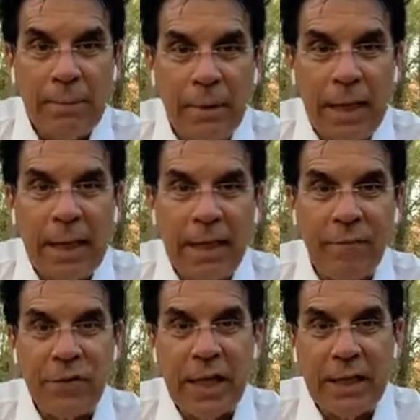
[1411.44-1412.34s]
And many
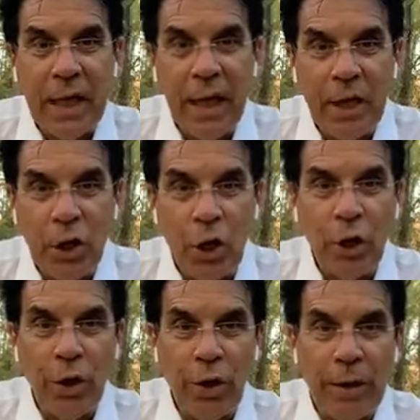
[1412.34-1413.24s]
of us had to
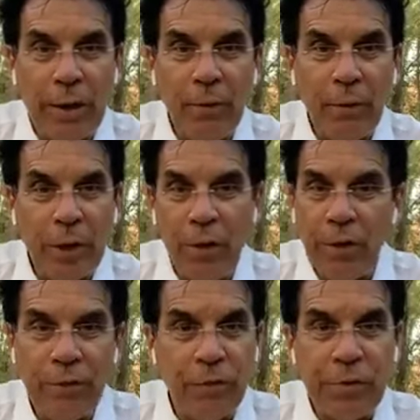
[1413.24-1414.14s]
unlearn. When we
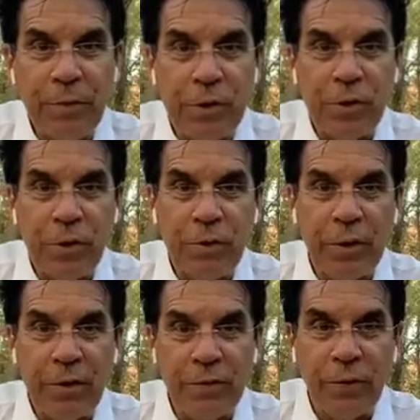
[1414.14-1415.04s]
heard 1 Peter
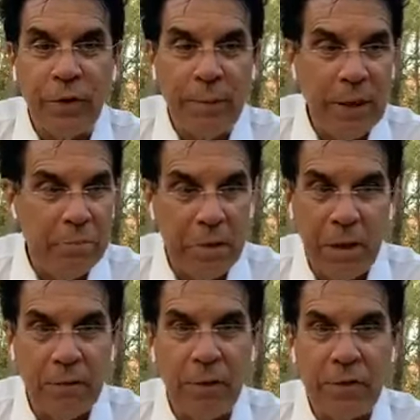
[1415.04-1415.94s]
2:24, we
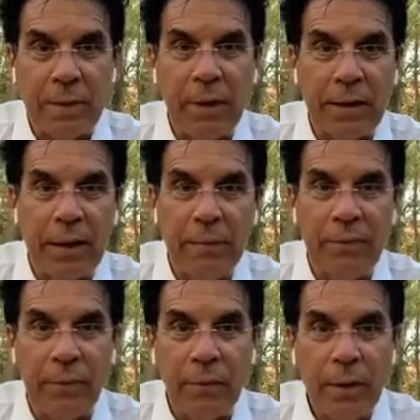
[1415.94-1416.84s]
never heard something like that
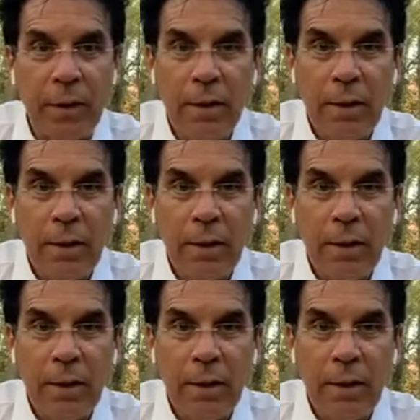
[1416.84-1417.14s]
before.